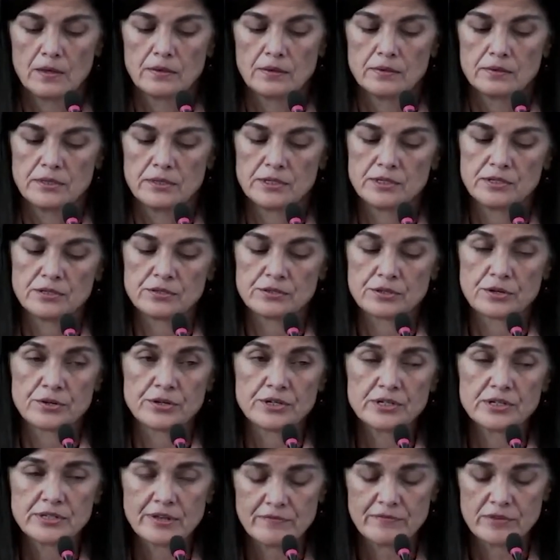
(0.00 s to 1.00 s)
This
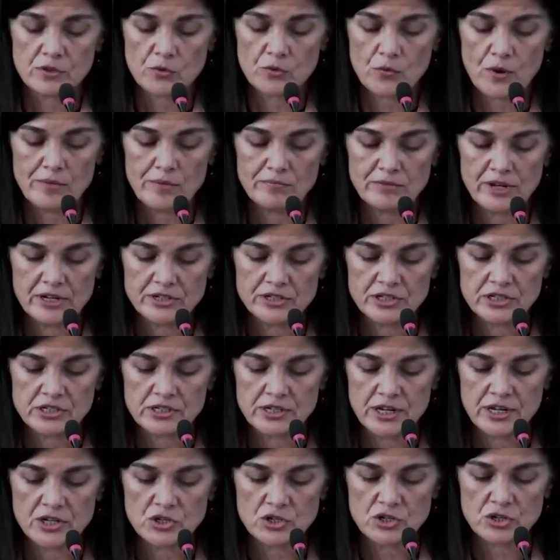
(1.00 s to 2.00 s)
37th Guam
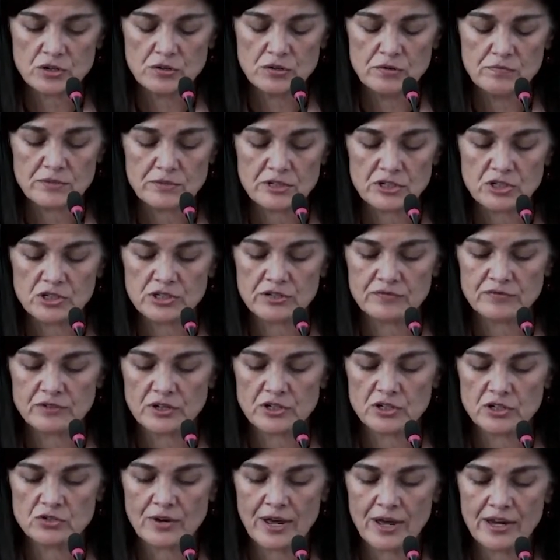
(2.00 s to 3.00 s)
Legislature must shift our
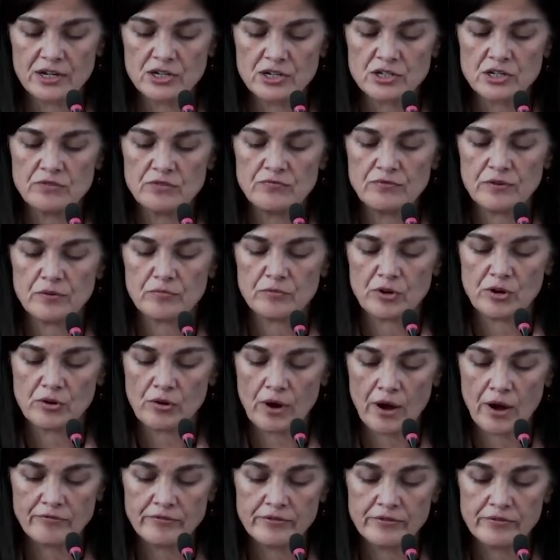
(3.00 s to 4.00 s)
strategy from
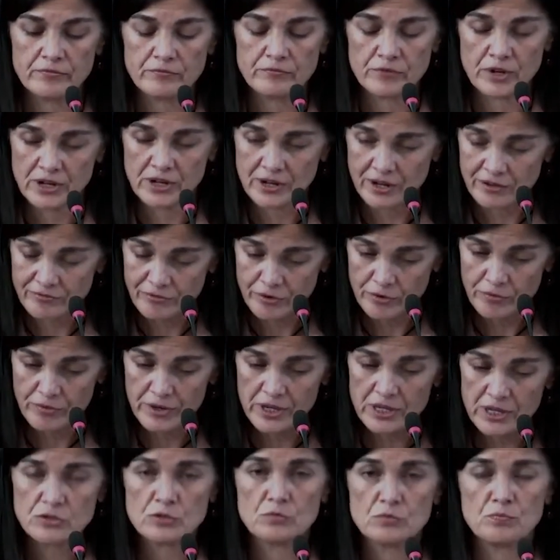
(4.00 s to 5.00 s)

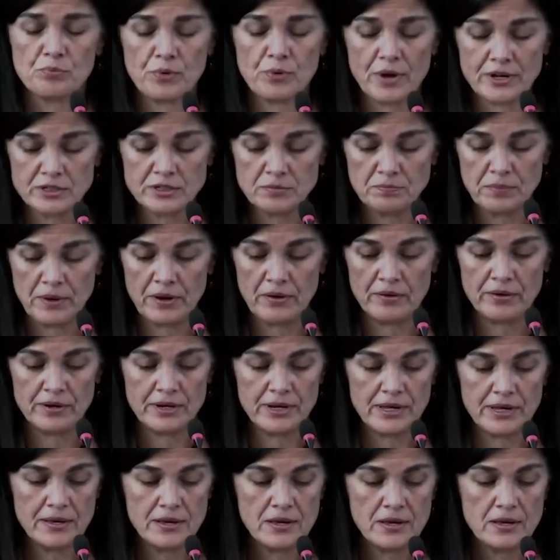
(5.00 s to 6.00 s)
recovery to
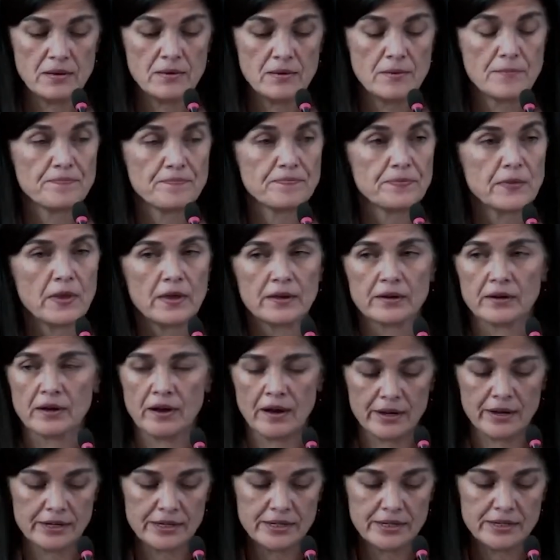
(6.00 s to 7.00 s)
prosperity. And
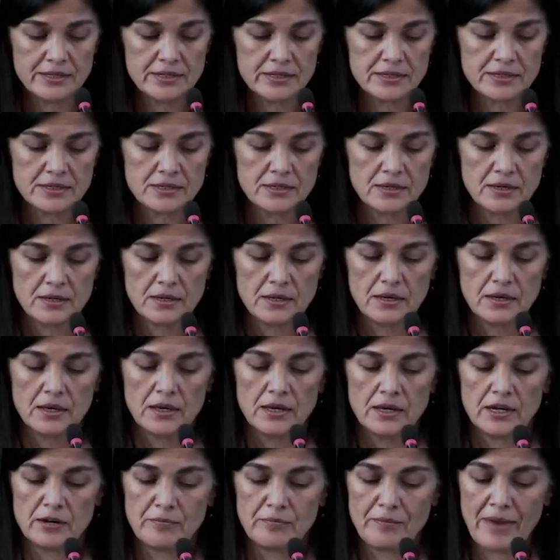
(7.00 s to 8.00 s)
colleagues,
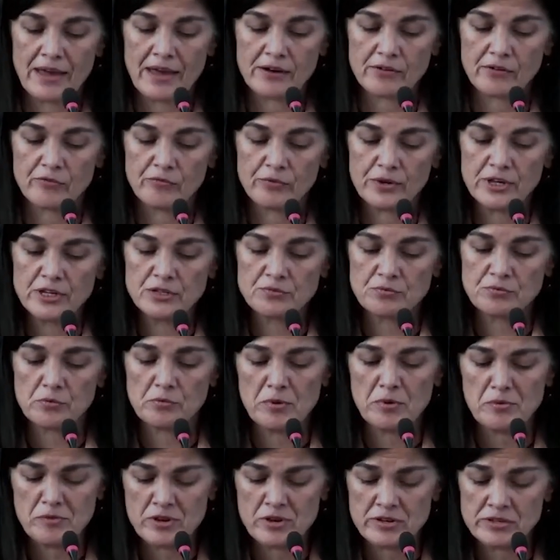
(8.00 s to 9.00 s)
in a matter of weeks, we'll
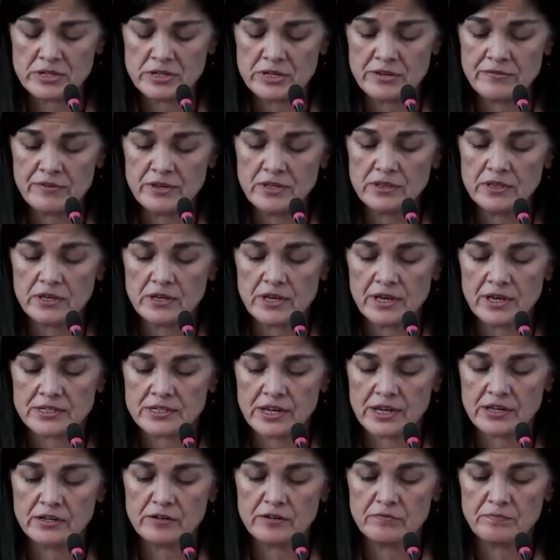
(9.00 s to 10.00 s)
be receiving the
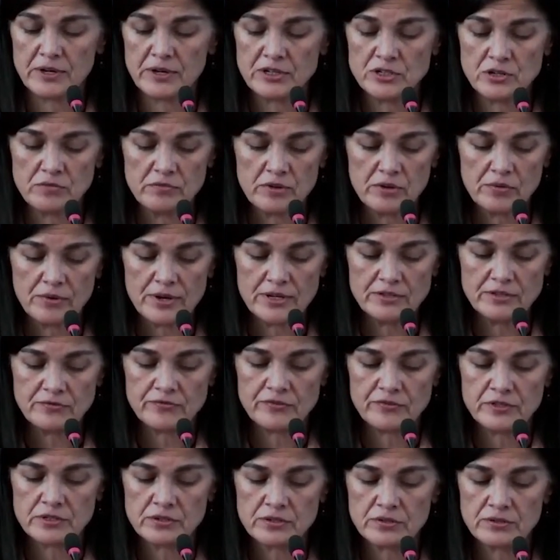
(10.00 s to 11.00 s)
executive budget request for
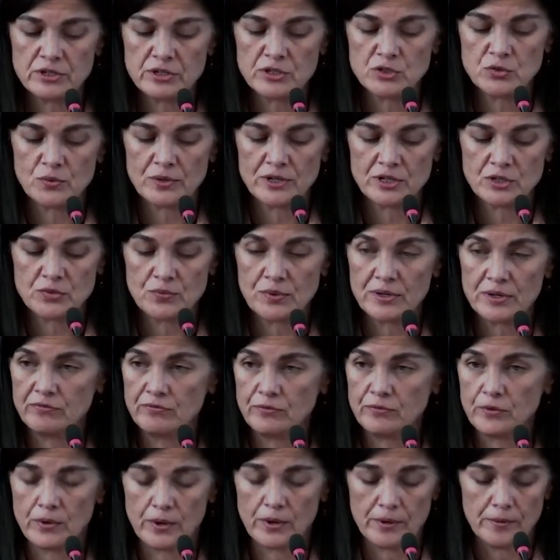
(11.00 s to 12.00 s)
fiscal year
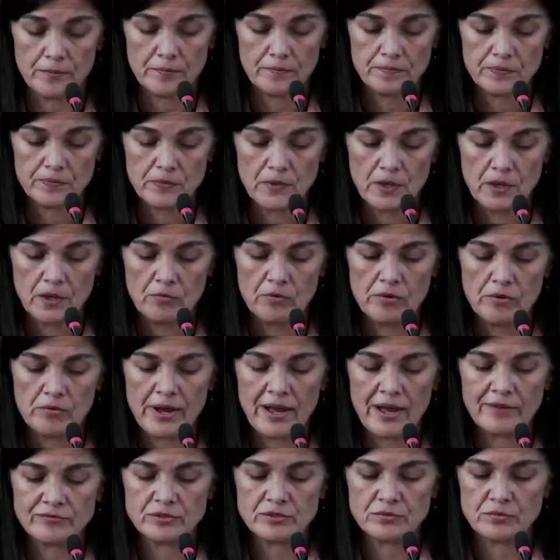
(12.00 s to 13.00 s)
2024. We will
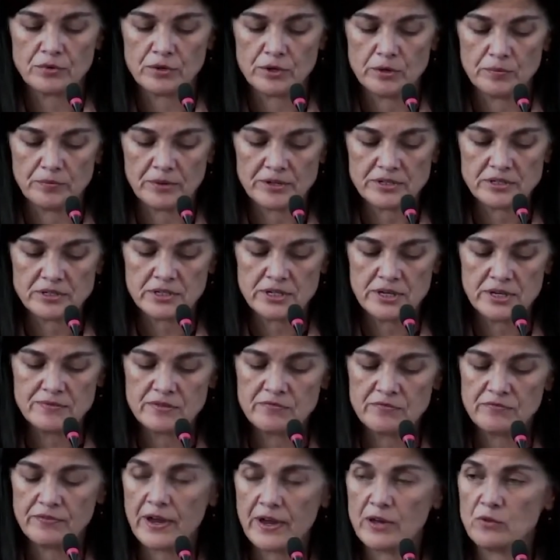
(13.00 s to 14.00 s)
have to roll up our sleeves
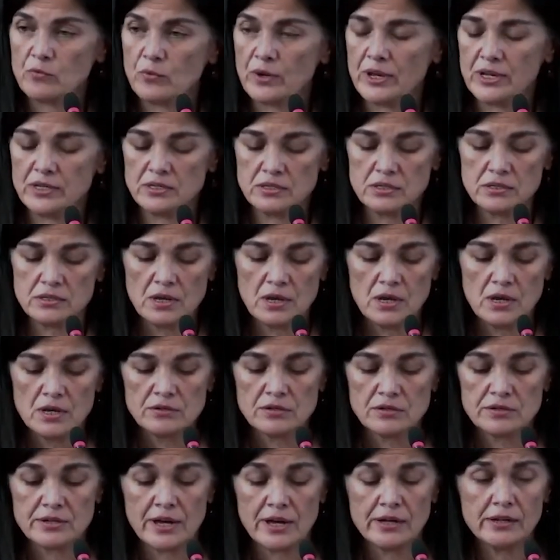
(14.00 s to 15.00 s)
and find ways
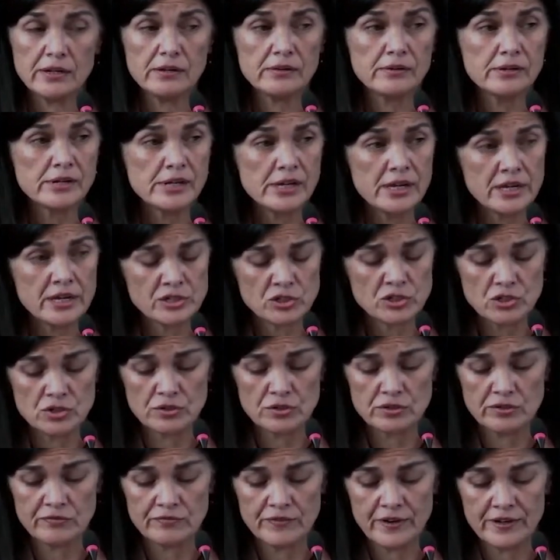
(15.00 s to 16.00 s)
to not only ensure
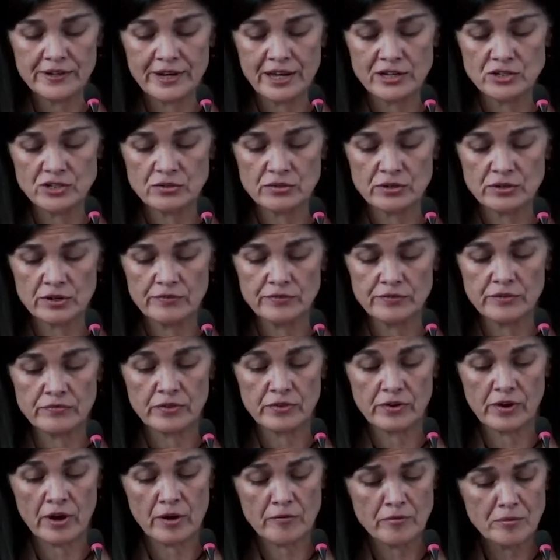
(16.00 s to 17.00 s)
the financial health of
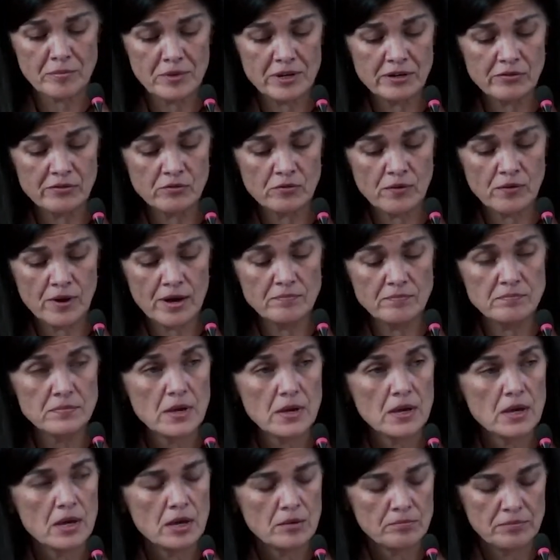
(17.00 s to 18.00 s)
the government of Guam,
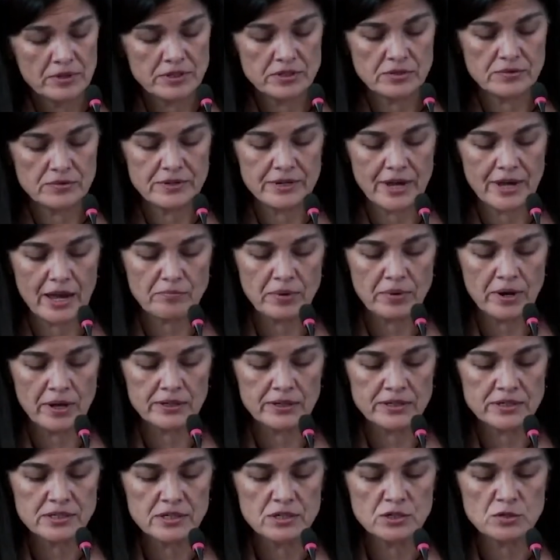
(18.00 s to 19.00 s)
but to enact
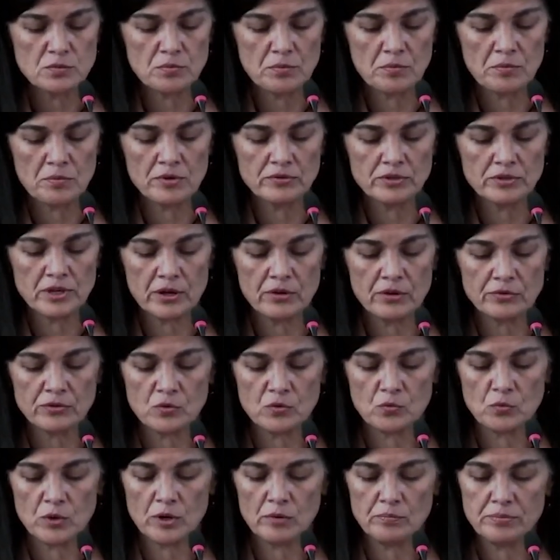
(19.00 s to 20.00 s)
policy to promote the health
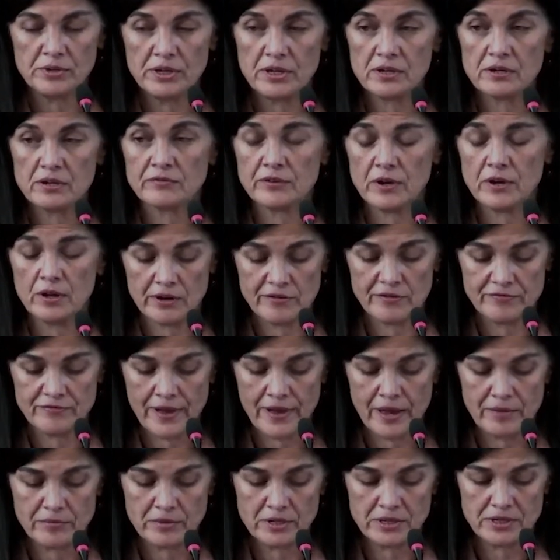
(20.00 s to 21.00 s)
and well-being of all our
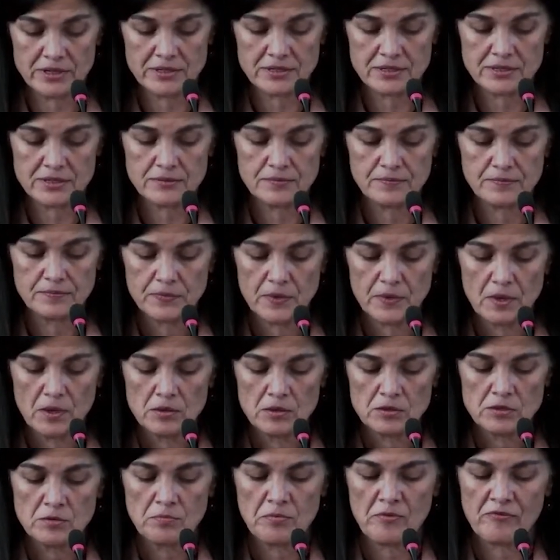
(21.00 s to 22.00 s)
families,
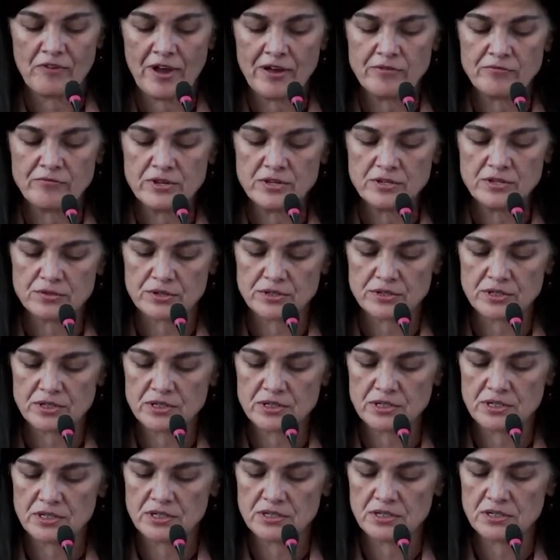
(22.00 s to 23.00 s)
to provide resource
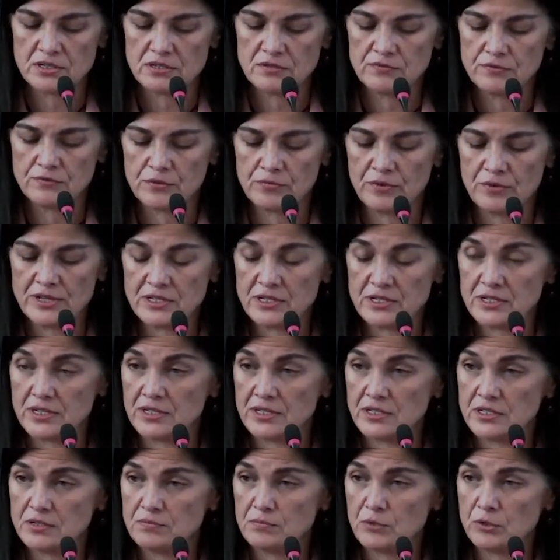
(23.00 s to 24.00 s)
assistance for
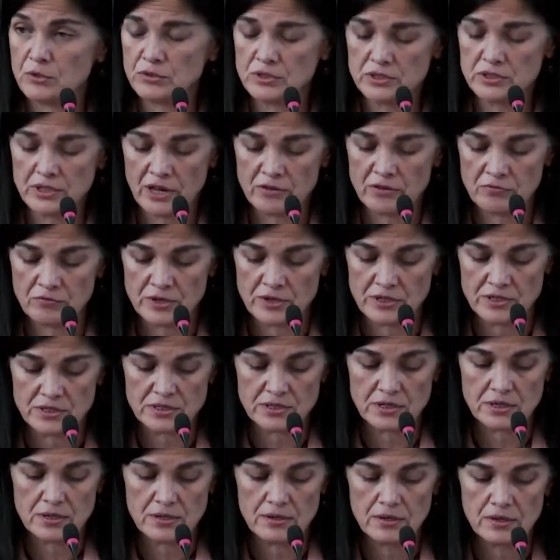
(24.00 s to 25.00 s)
residents most at risk,
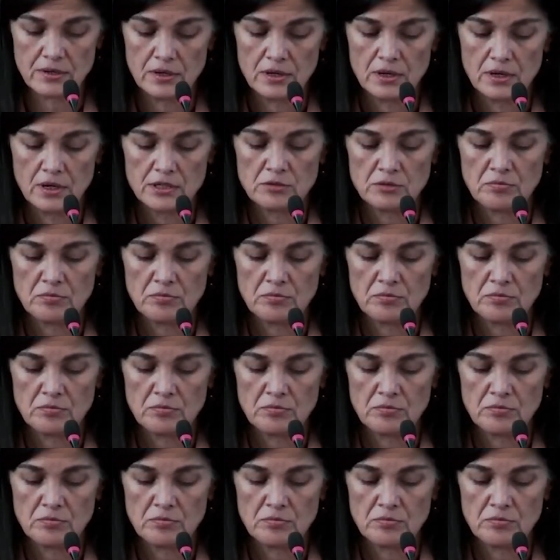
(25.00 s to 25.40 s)
to